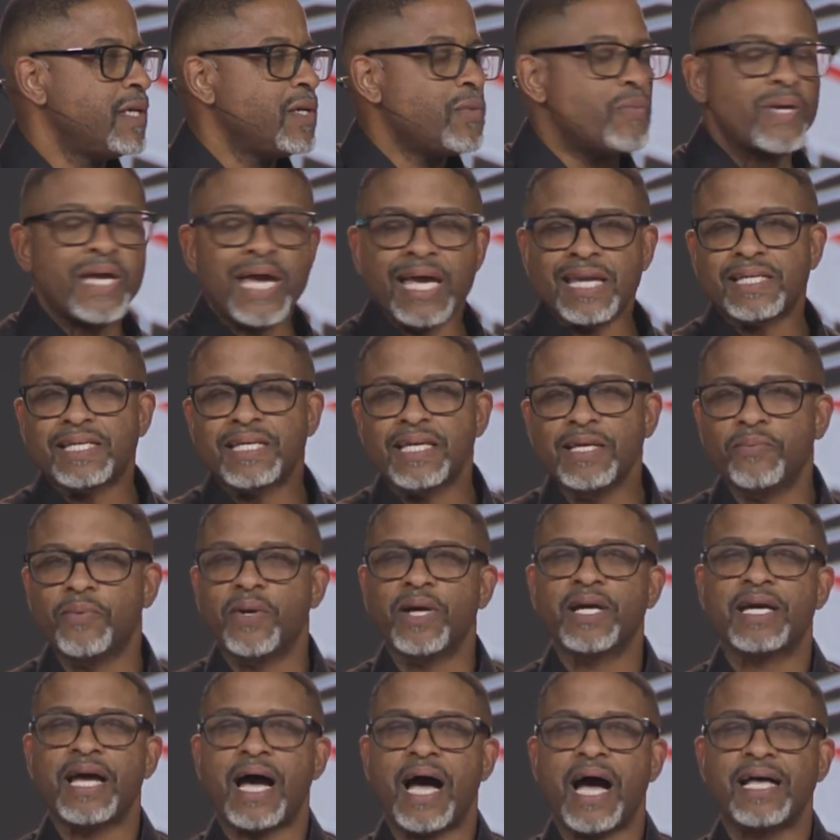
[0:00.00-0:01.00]
We got to keep
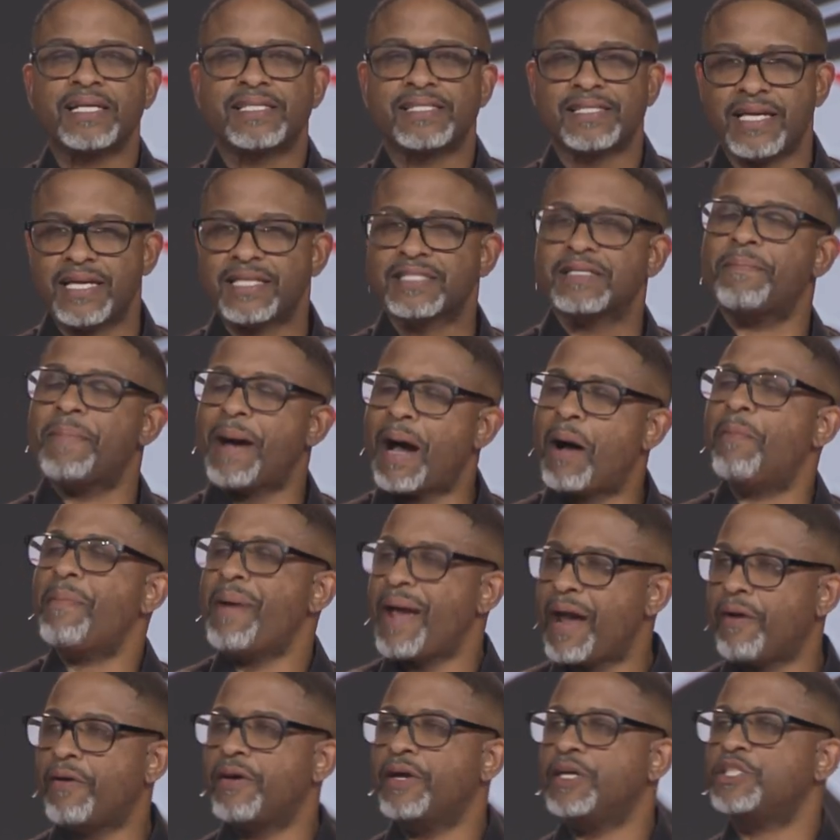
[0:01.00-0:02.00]
what God says about
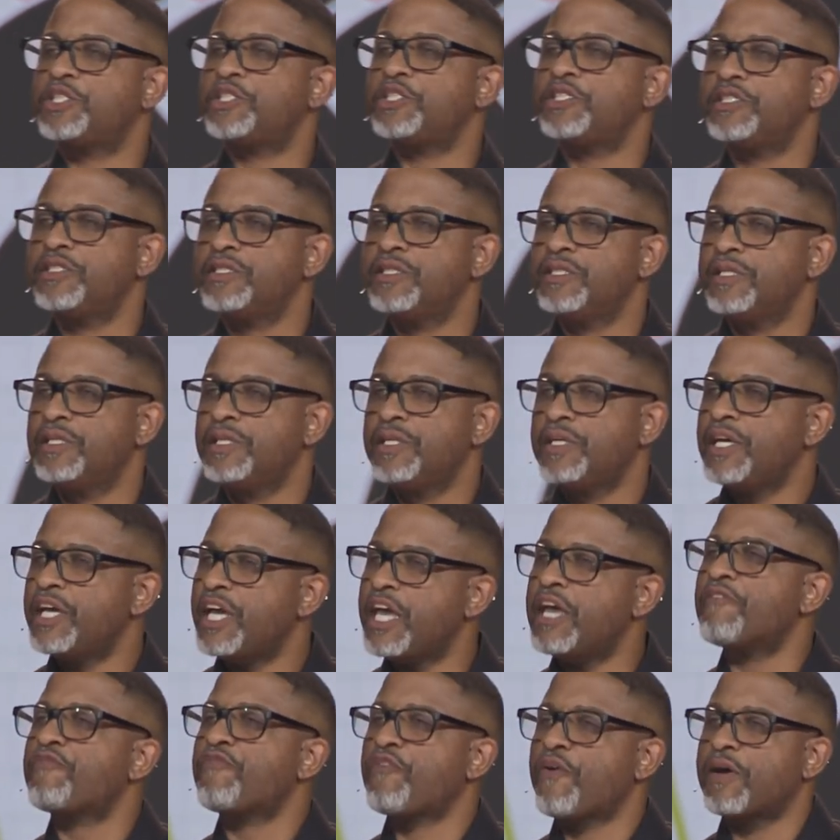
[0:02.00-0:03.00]
marriage
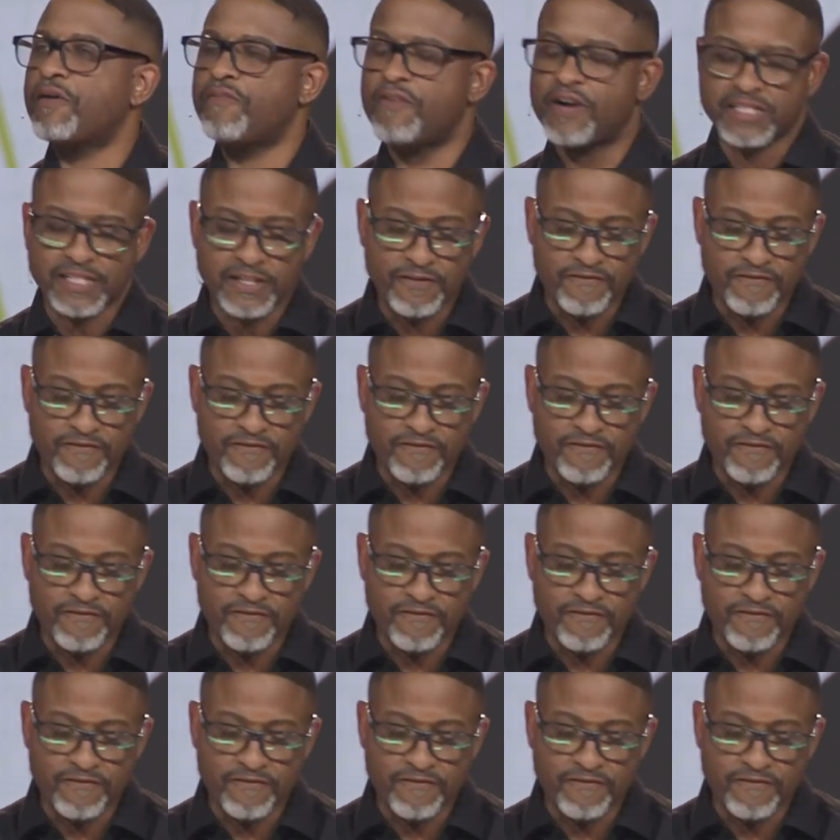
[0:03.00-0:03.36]
in front of us.